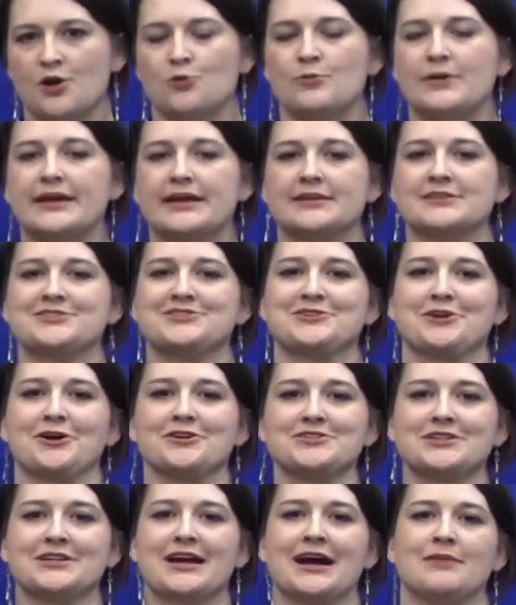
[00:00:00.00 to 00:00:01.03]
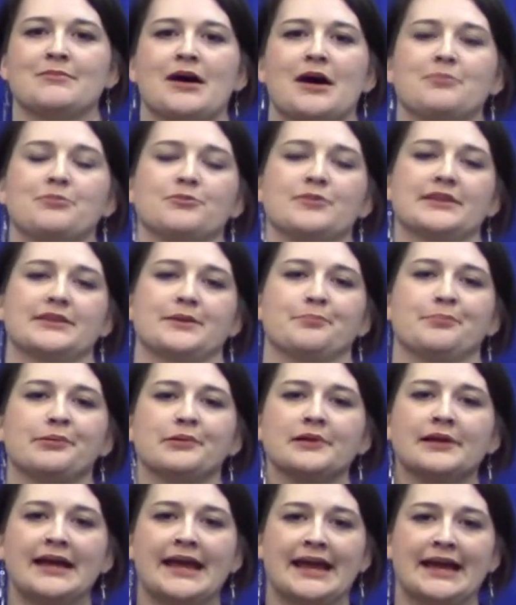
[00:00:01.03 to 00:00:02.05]
we can start to come up with a
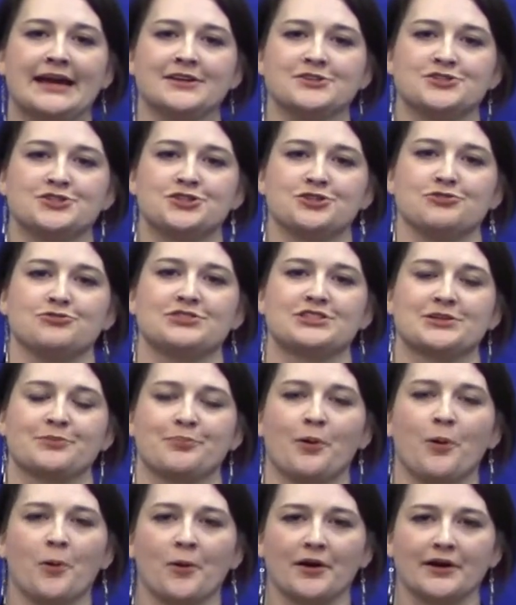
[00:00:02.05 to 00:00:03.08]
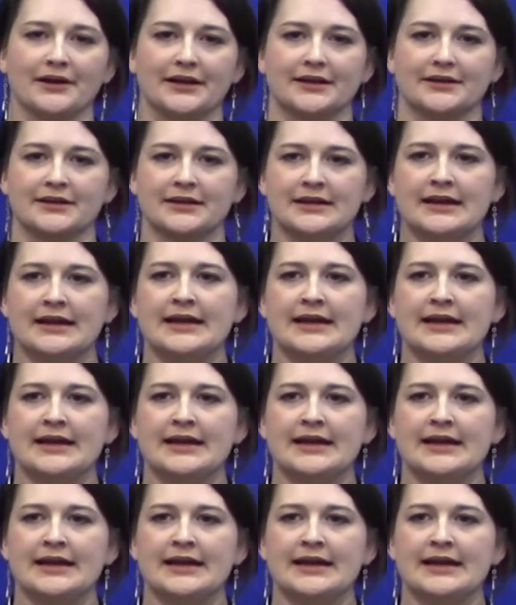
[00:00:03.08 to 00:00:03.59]
plan to support it.